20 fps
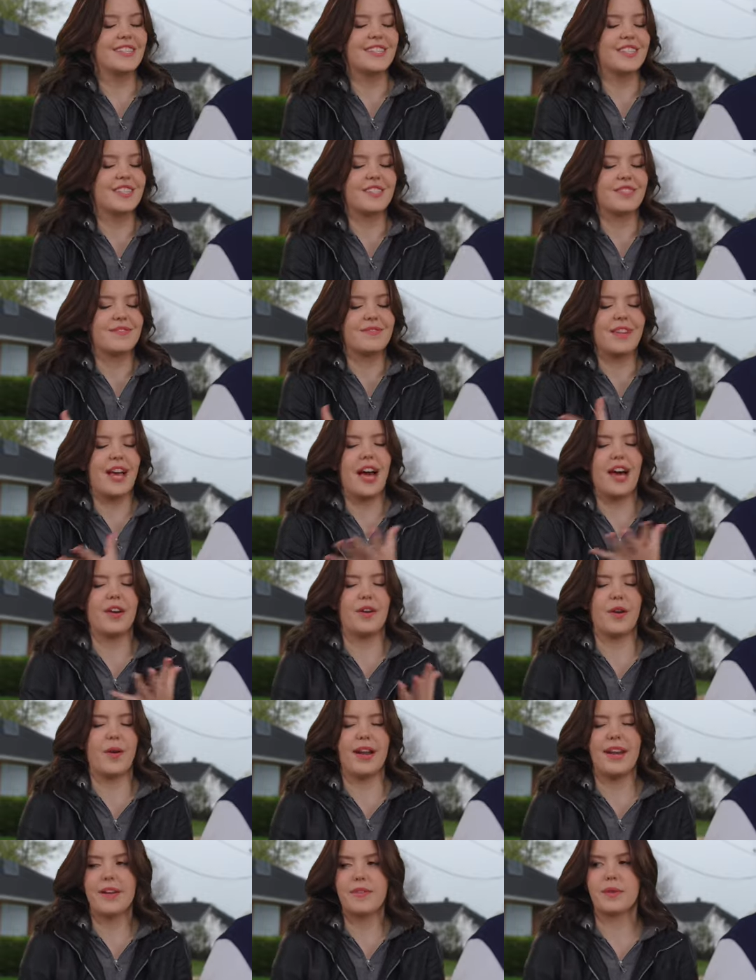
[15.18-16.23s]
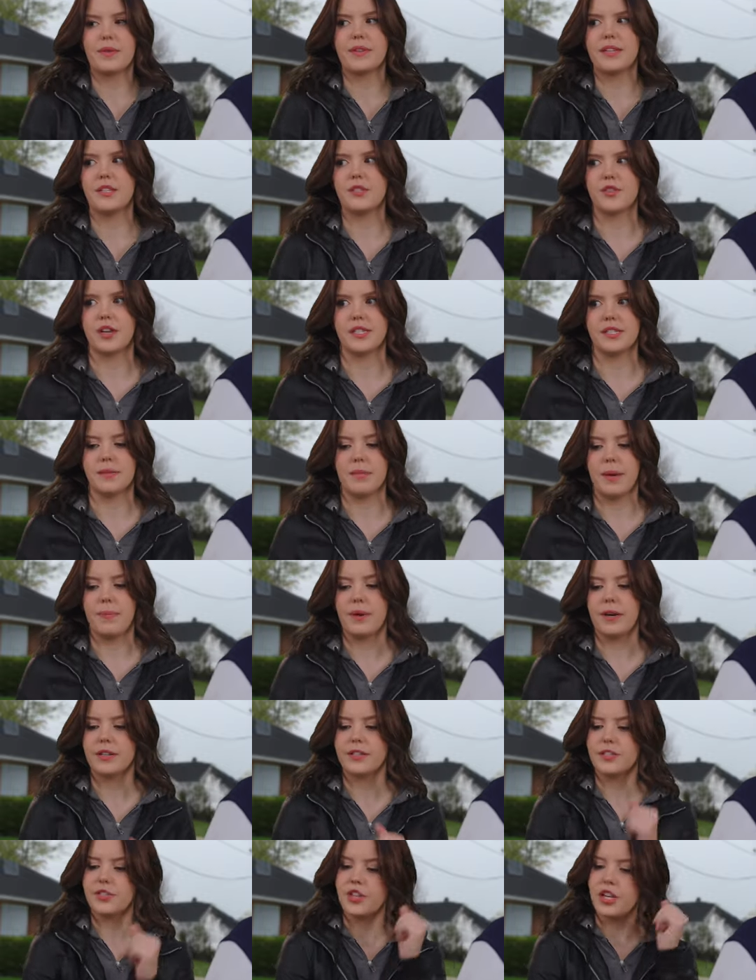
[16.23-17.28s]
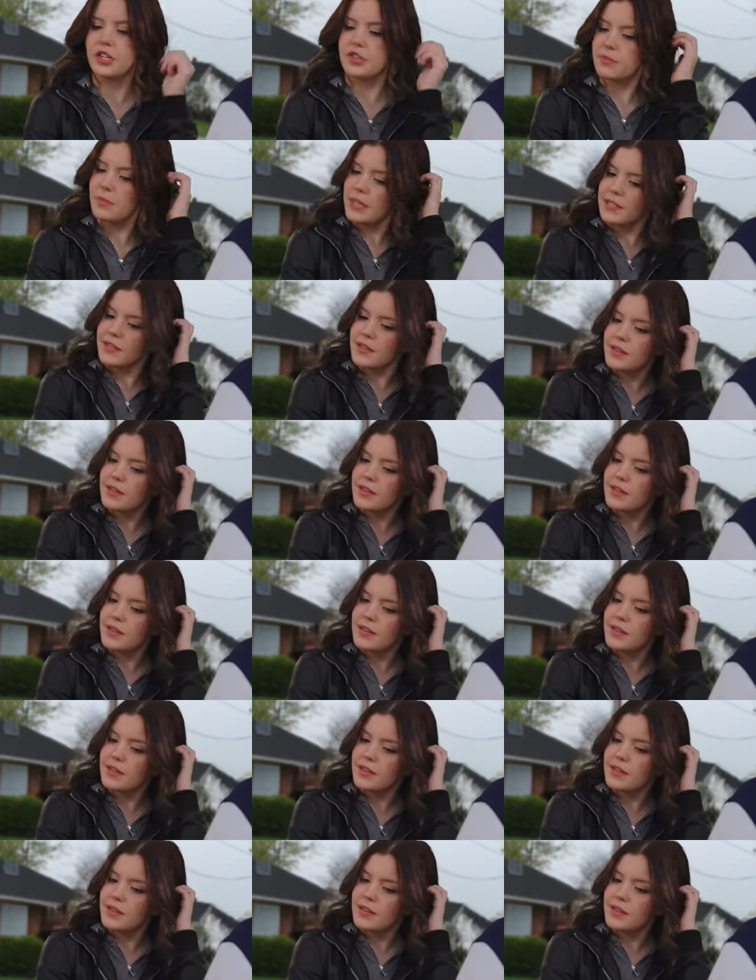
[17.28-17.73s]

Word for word: just, I don't know. I never really trusted my parents' judgment.